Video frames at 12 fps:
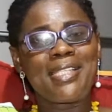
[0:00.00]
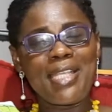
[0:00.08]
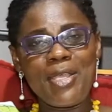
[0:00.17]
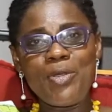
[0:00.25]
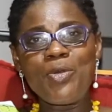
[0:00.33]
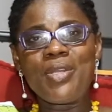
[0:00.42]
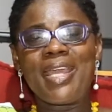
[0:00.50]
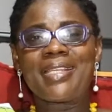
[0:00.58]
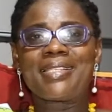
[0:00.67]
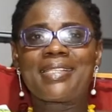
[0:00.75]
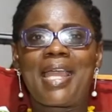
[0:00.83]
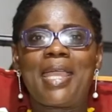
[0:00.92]
See you
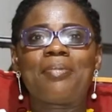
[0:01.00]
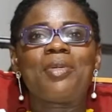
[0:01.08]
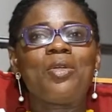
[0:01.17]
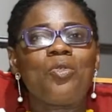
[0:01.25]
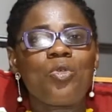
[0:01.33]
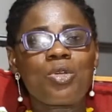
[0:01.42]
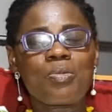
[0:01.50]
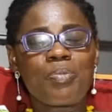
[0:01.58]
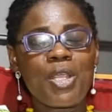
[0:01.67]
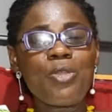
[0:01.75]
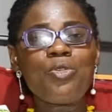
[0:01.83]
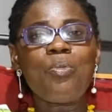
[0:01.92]
next time. We'll
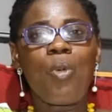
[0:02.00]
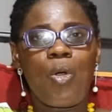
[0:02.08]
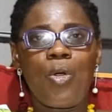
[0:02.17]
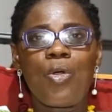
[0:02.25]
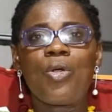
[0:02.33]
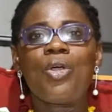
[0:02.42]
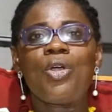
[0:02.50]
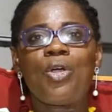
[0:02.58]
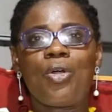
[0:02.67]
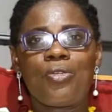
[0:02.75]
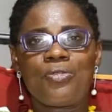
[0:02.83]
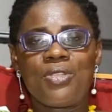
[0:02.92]
bring you more
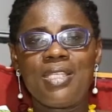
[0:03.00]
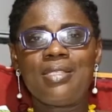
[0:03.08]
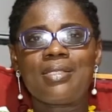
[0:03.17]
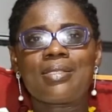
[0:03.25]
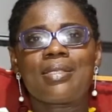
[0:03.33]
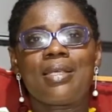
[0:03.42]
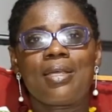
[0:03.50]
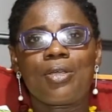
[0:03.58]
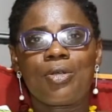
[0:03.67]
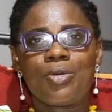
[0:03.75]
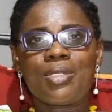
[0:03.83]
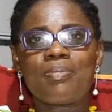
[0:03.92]
of these
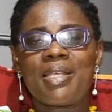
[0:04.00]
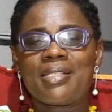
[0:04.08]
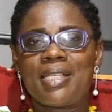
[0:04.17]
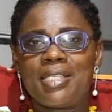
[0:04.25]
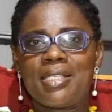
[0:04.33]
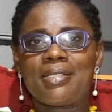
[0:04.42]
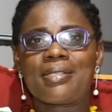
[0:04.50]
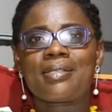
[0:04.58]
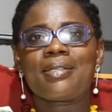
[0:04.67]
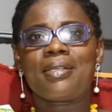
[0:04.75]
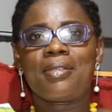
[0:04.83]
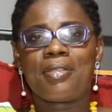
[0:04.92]
good messages.
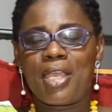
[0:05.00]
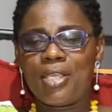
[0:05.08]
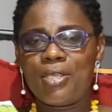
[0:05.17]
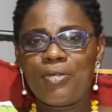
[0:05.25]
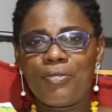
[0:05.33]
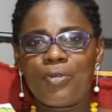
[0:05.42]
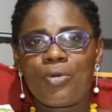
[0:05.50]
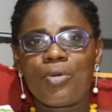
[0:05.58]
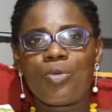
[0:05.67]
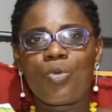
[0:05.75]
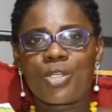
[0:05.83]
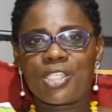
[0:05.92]
Thank you for
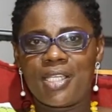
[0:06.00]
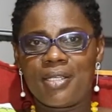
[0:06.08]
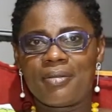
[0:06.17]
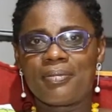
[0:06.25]
watching.